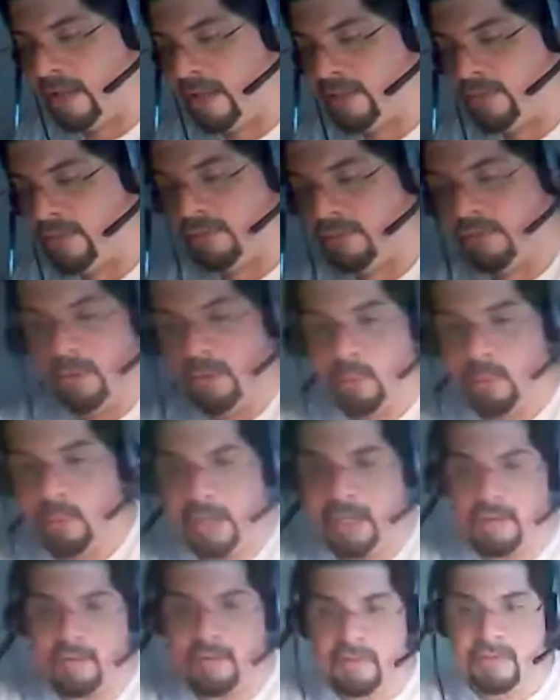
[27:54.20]
is
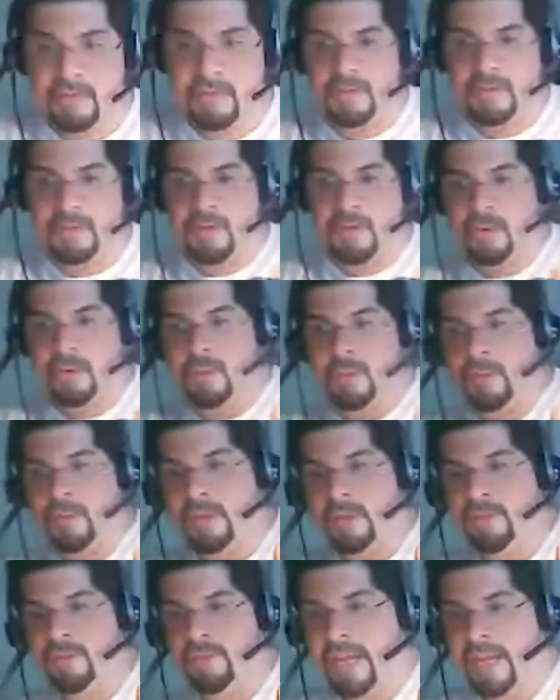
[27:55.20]
fluid.
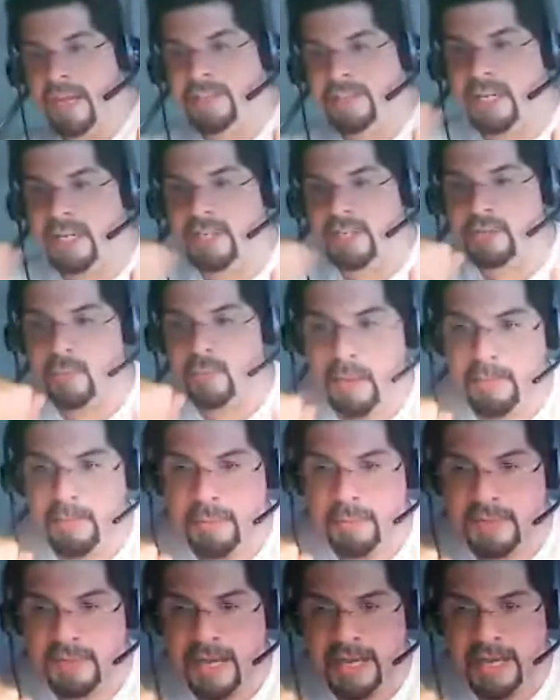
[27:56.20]
So if I change
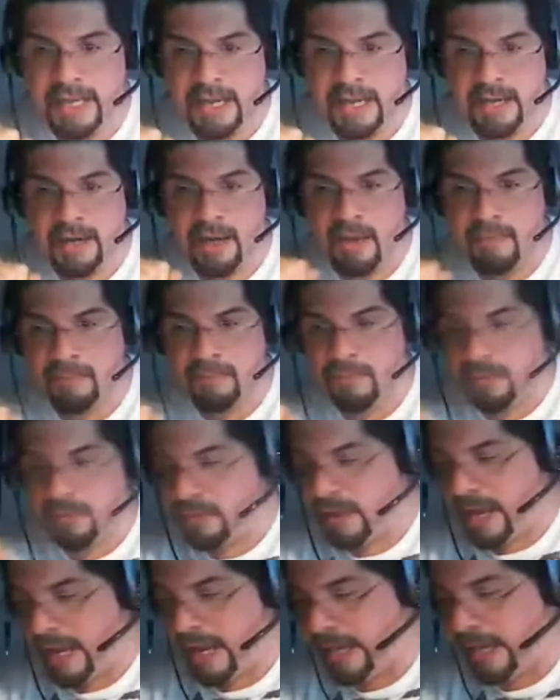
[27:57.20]
weapons, I get an op
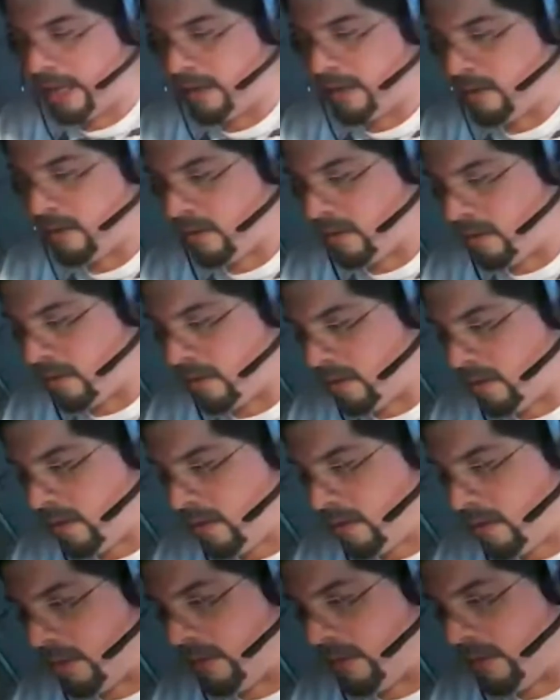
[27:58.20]
for that hit.
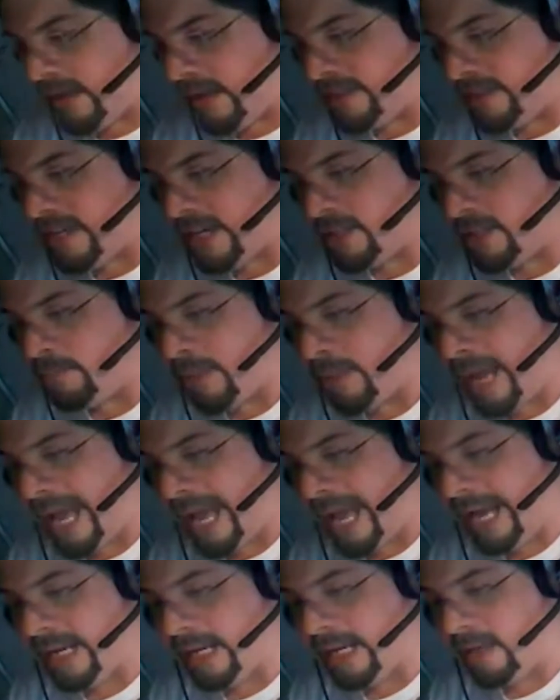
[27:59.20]
But if I change
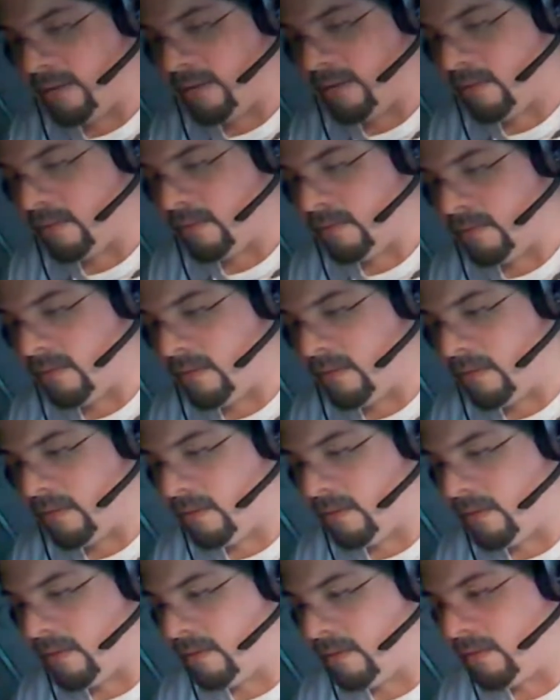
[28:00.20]
back,
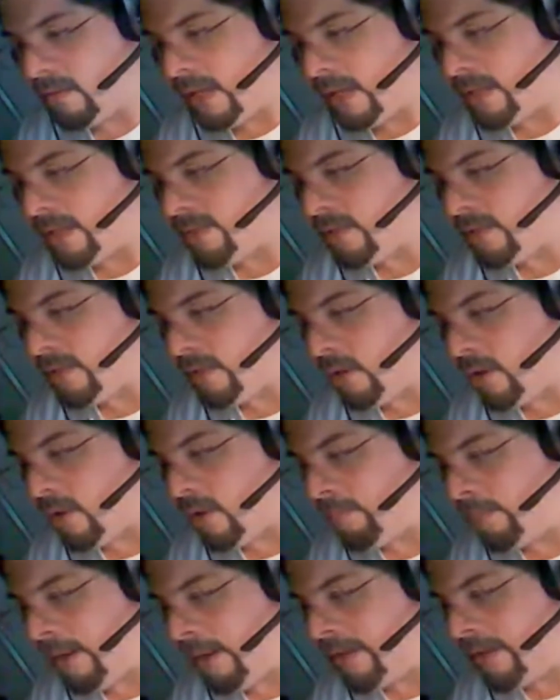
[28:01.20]
then you're
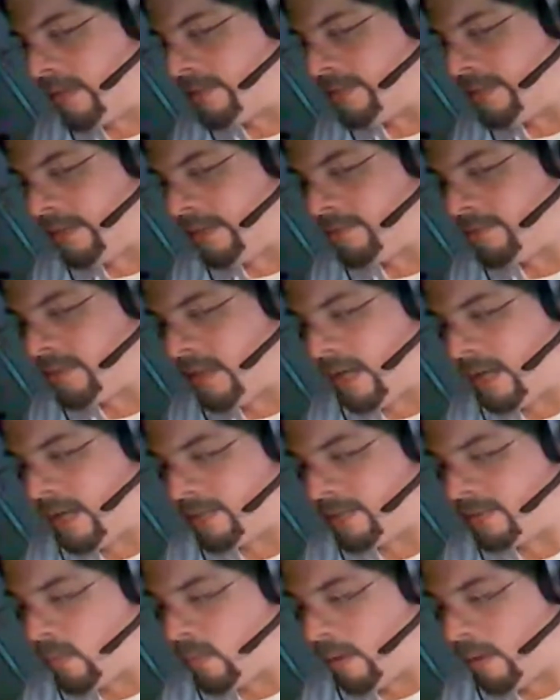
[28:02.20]
comparing the same size